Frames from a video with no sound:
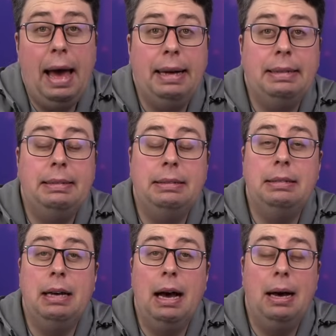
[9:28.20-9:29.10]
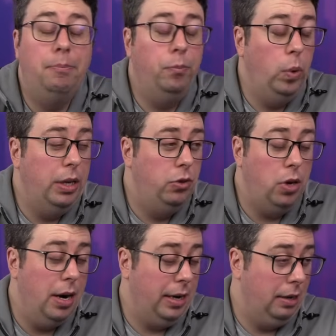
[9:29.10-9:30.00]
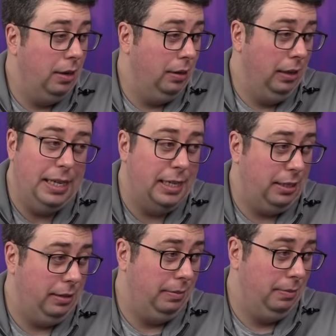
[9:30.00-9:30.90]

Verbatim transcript: and we're trying it on Linux